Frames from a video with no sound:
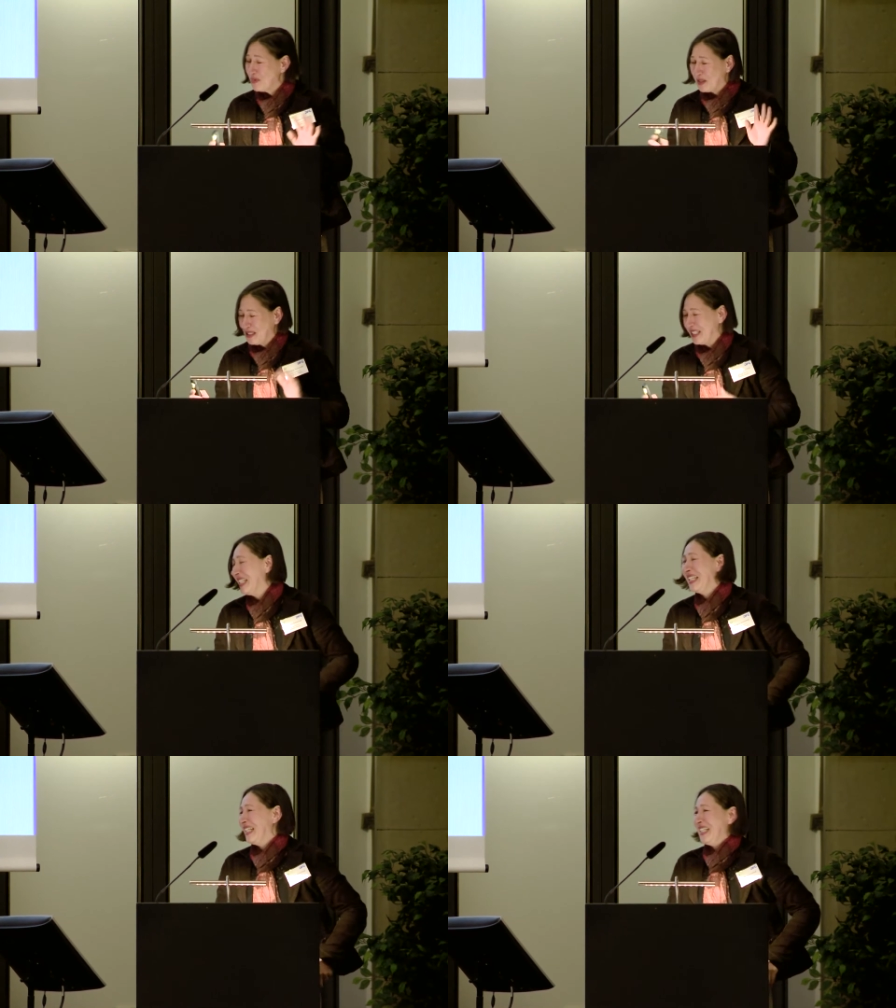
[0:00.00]
but
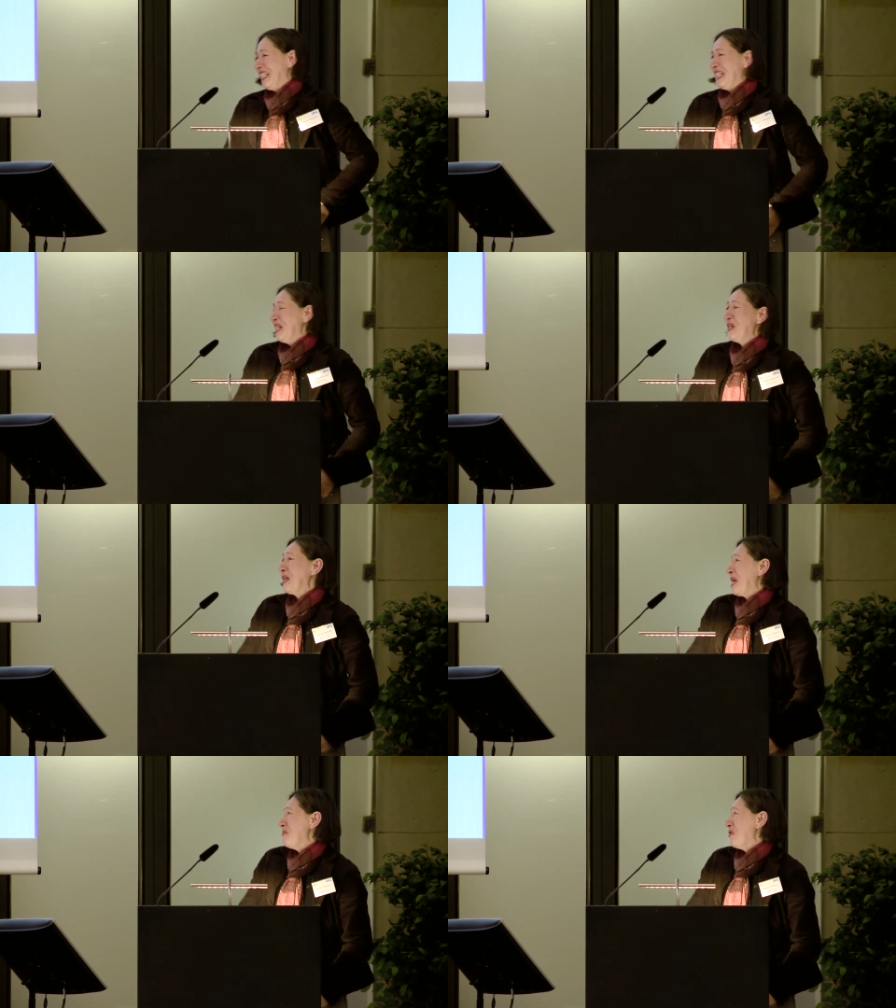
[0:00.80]
not
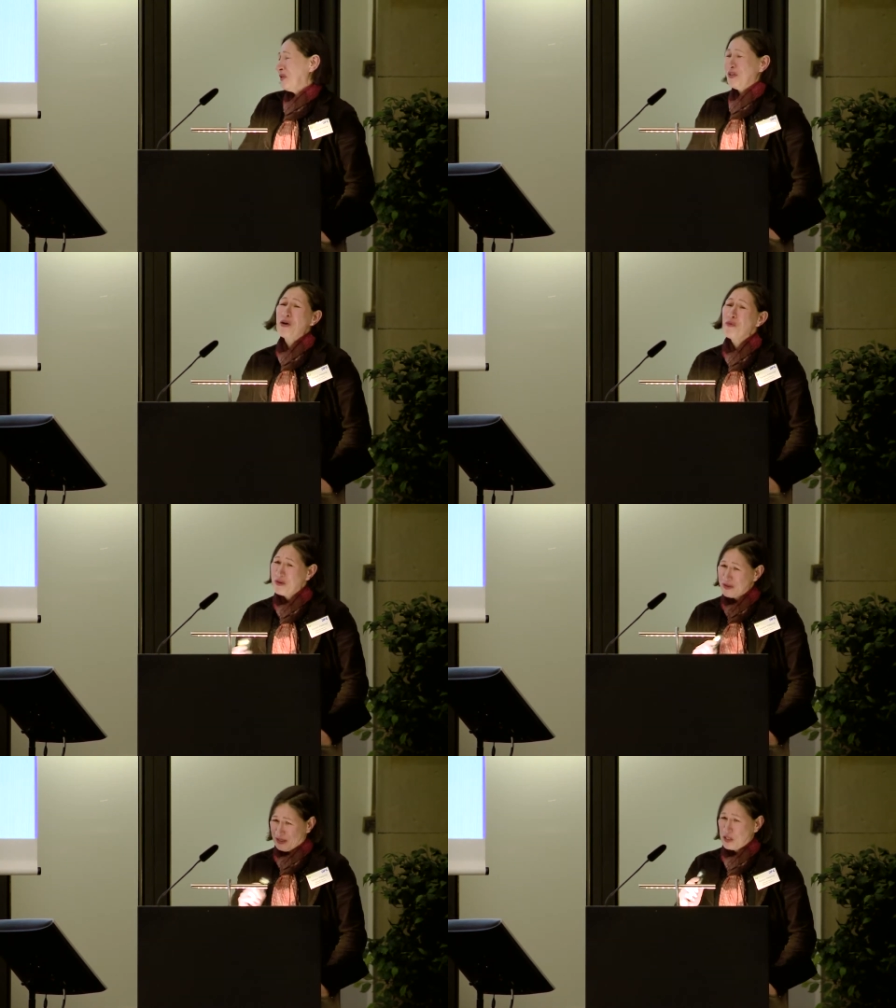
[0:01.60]
anymore, so I
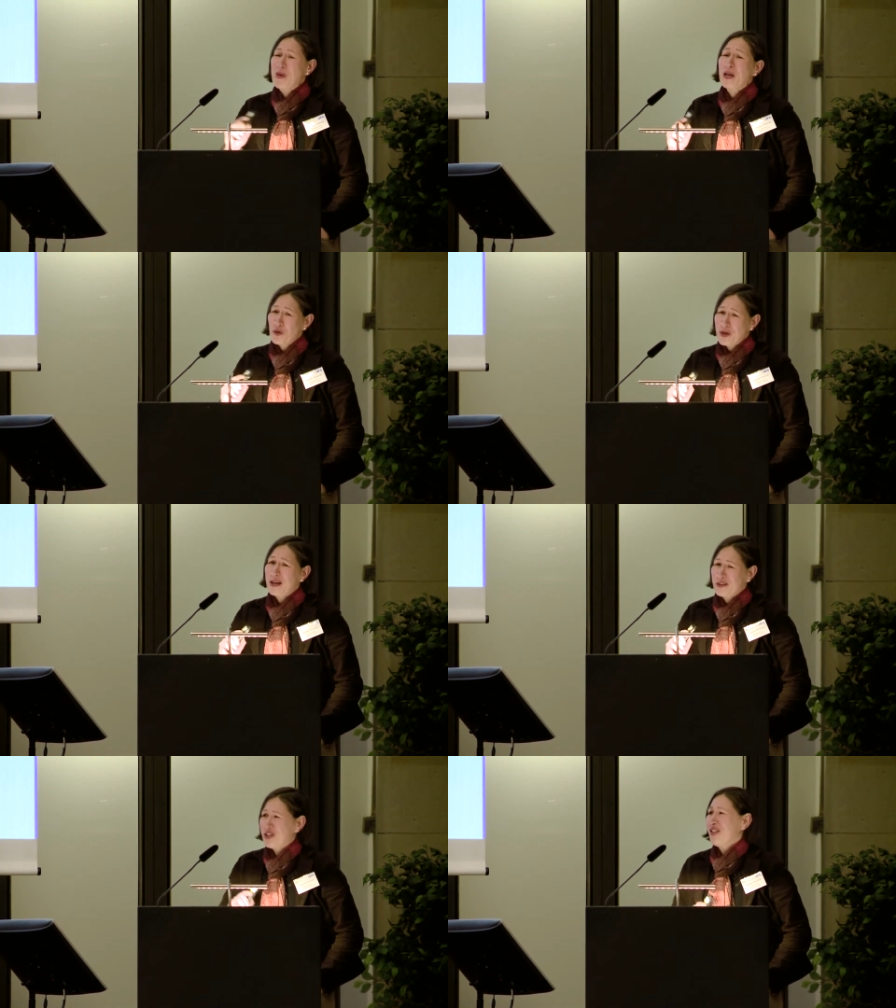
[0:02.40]
will spare your
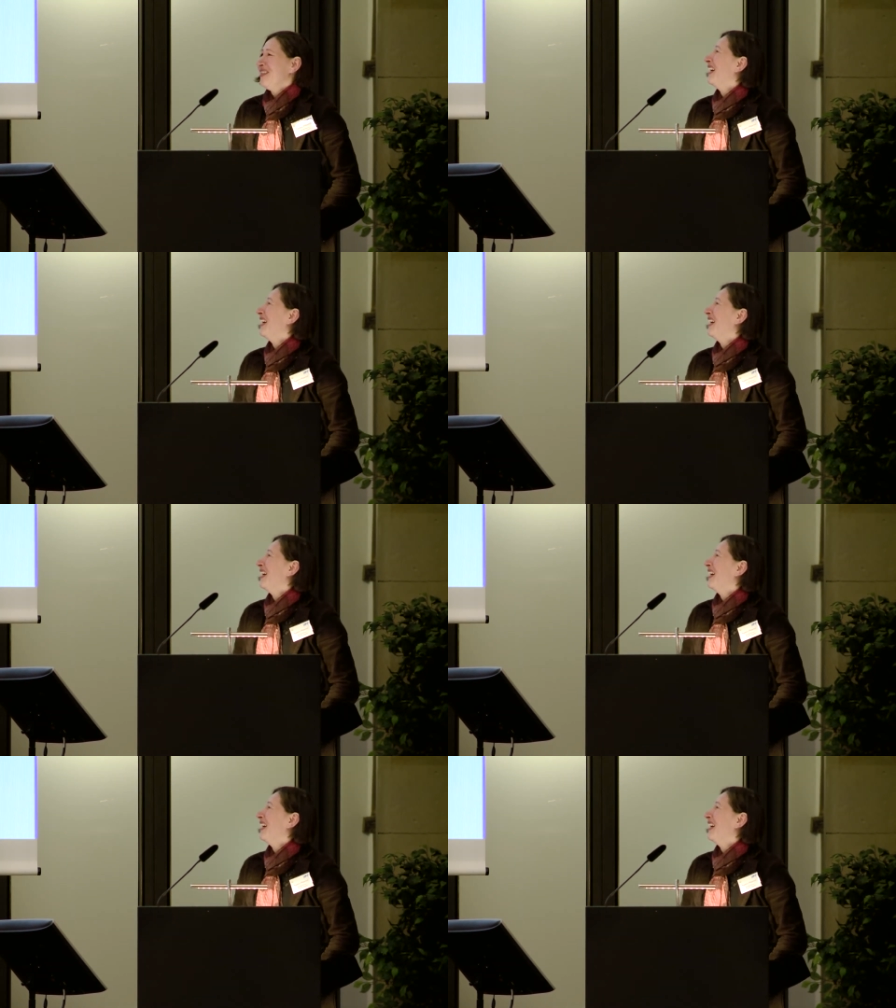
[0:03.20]
ears.